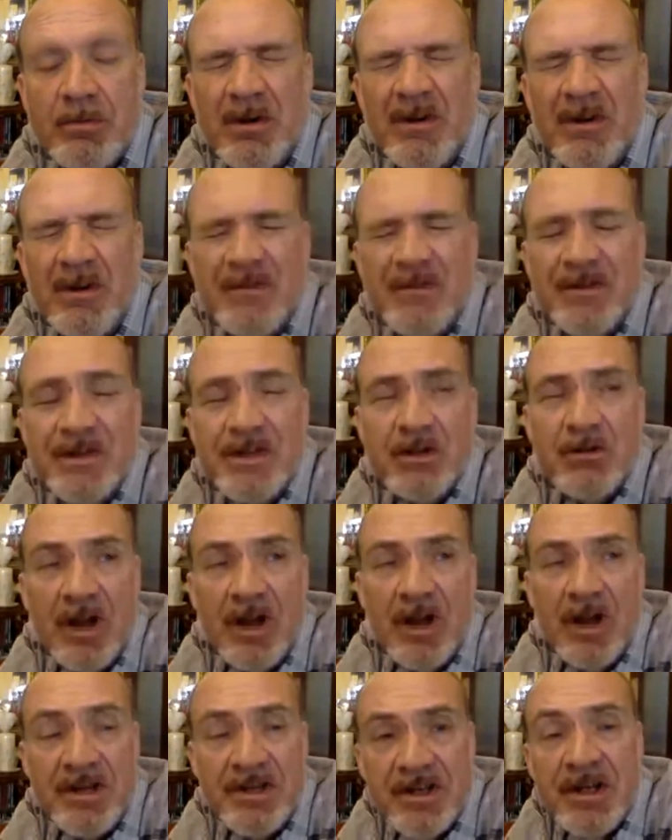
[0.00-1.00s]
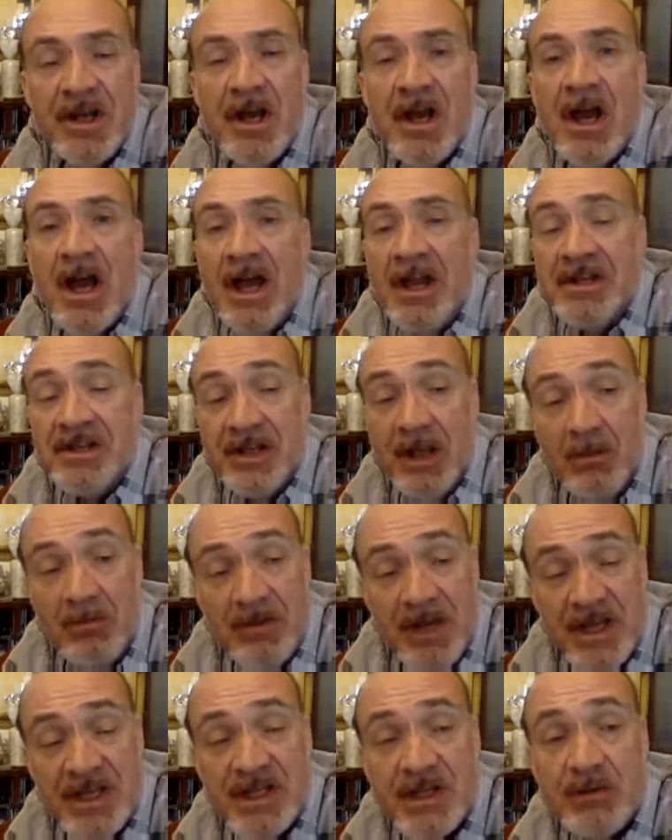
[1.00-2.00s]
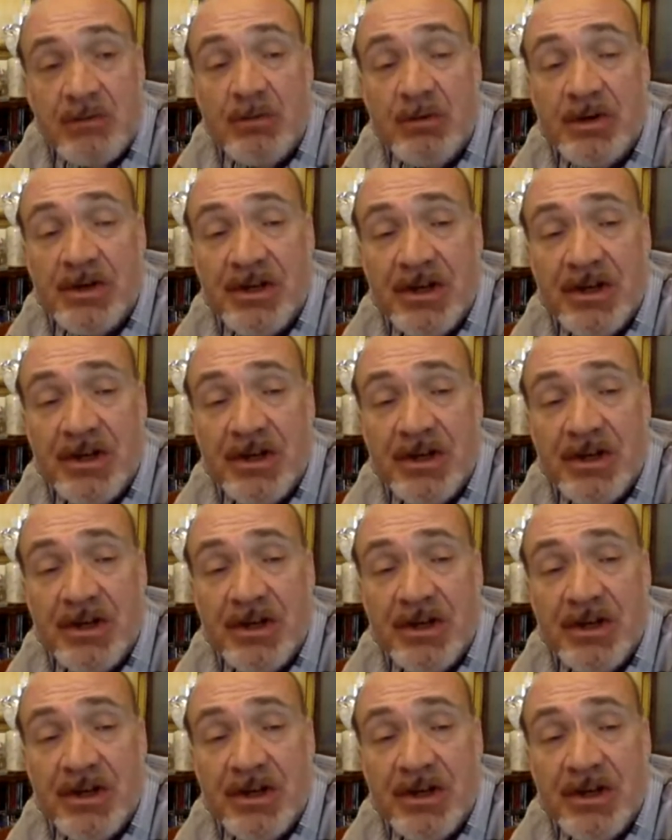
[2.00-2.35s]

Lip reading: previously created. In some cases,